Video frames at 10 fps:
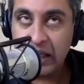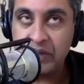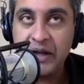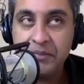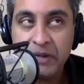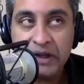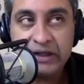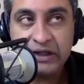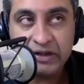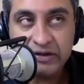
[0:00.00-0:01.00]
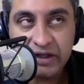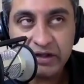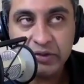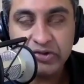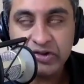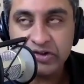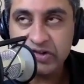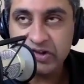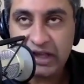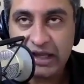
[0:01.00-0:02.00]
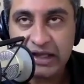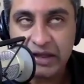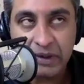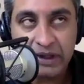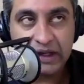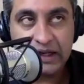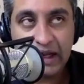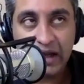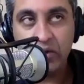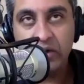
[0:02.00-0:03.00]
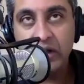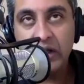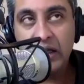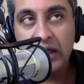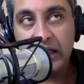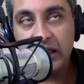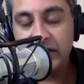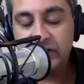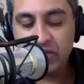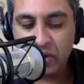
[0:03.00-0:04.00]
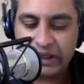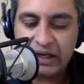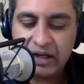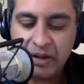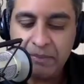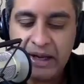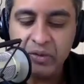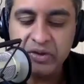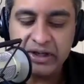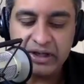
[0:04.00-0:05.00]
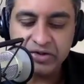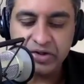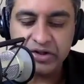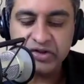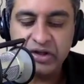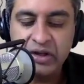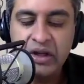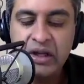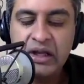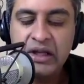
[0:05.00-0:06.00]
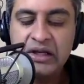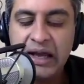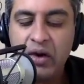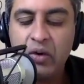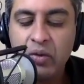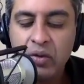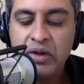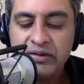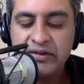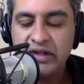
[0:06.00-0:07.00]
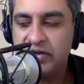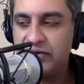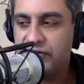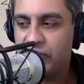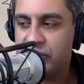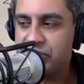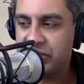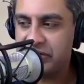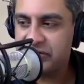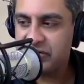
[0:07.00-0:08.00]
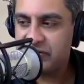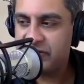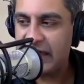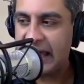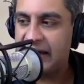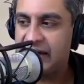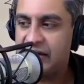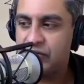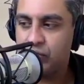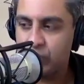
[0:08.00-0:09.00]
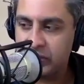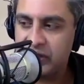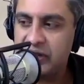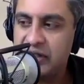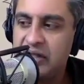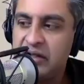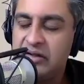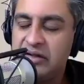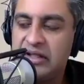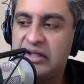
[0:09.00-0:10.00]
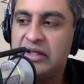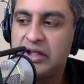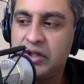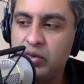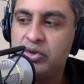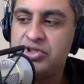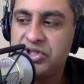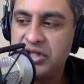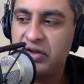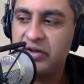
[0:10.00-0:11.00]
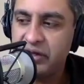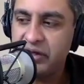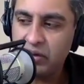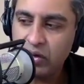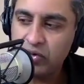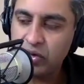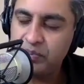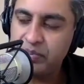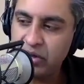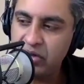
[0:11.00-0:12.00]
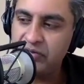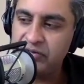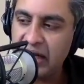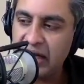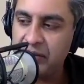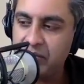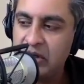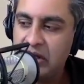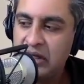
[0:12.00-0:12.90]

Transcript: And my money continues to stay in my account and it's growing at a compounding interest. Now, the divergence of that is really the huge deal here over a period of time.